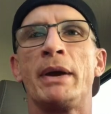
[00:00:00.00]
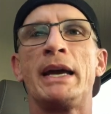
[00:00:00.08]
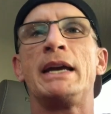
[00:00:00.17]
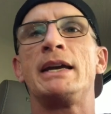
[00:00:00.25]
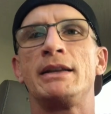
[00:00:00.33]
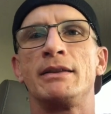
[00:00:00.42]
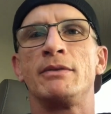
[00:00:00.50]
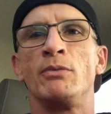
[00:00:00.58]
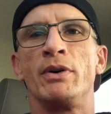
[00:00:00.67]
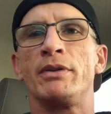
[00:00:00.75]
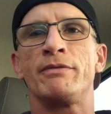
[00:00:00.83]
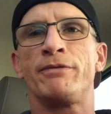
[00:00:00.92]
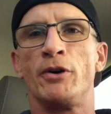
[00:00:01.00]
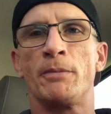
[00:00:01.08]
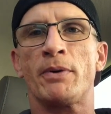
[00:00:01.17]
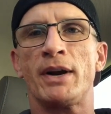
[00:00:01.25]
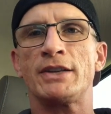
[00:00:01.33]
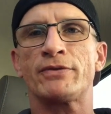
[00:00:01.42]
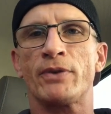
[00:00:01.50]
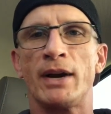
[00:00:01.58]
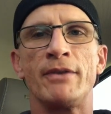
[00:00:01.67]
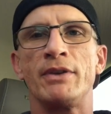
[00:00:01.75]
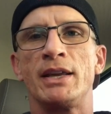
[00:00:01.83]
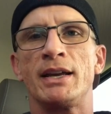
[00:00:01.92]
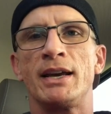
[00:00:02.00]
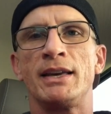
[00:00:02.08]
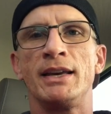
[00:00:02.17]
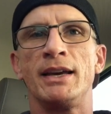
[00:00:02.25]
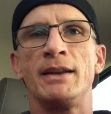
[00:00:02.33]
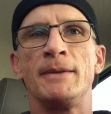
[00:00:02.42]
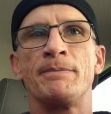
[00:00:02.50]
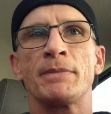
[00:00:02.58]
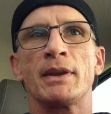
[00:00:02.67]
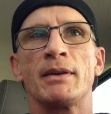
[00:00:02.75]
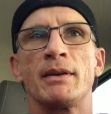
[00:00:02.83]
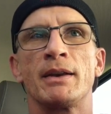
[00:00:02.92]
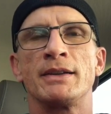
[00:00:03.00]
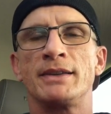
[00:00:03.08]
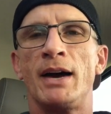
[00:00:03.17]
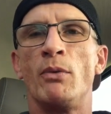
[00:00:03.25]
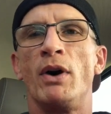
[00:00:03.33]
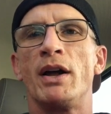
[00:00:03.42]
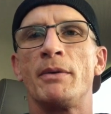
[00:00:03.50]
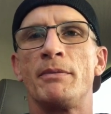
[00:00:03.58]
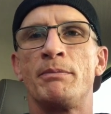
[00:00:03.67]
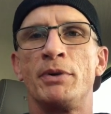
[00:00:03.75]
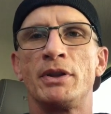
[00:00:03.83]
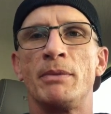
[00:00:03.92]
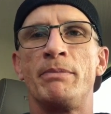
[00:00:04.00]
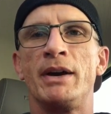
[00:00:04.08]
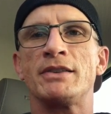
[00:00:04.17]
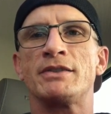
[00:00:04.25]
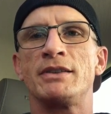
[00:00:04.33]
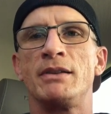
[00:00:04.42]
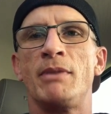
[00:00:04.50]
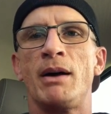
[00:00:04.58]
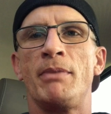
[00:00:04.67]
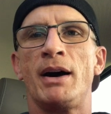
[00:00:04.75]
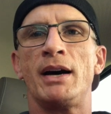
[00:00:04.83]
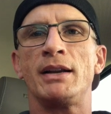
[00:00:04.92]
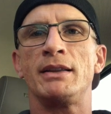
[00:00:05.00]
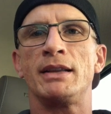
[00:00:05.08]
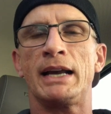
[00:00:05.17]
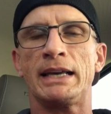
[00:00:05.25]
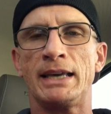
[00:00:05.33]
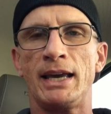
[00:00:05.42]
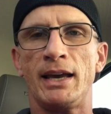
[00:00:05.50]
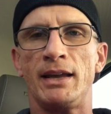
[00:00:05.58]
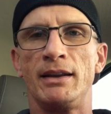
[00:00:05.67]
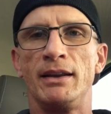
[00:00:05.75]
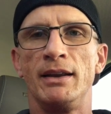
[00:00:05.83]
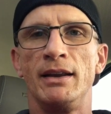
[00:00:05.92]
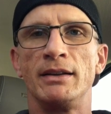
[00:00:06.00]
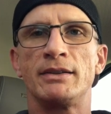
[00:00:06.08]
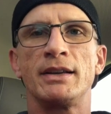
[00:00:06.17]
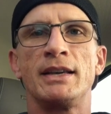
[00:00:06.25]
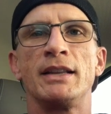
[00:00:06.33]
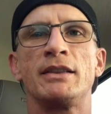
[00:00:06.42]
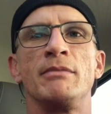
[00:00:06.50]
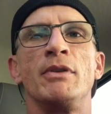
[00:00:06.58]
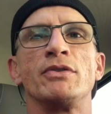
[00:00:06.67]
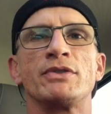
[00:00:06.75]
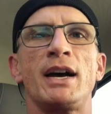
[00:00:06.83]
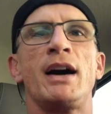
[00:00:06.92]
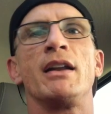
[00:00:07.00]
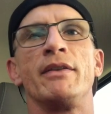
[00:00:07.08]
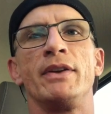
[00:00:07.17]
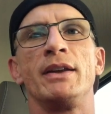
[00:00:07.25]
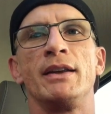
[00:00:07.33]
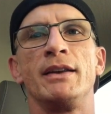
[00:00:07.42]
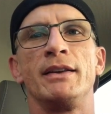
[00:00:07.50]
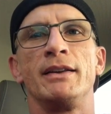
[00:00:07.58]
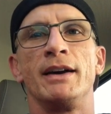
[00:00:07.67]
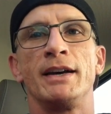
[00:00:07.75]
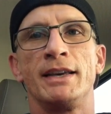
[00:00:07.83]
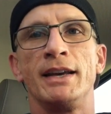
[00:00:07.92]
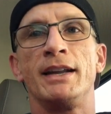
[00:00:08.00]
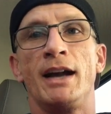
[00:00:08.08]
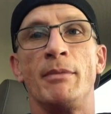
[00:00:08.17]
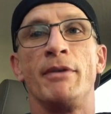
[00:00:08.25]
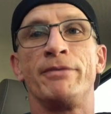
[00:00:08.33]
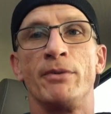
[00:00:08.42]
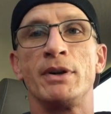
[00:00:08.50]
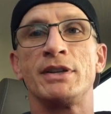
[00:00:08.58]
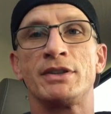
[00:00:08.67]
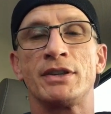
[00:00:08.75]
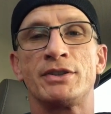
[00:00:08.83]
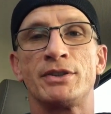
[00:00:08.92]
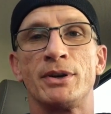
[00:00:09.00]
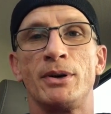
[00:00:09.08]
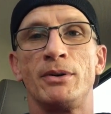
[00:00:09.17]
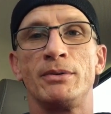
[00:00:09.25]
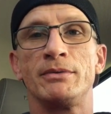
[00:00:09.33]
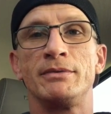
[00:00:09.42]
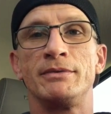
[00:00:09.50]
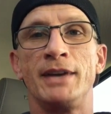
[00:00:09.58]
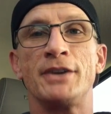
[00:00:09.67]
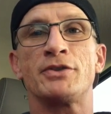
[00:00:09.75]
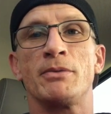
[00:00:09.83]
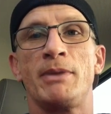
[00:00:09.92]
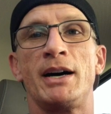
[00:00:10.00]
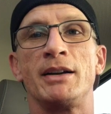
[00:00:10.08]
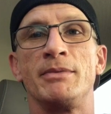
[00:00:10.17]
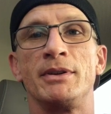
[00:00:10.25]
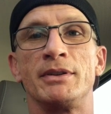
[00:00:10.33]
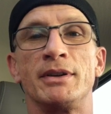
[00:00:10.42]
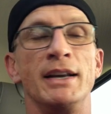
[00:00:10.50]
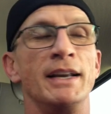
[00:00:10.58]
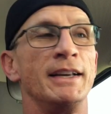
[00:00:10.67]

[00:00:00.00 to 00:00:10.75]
pay full price for everything I get, because I want to put the best in my body that I can to get the most out of it. Again, I'm a 46-year-old natural bodybuilder.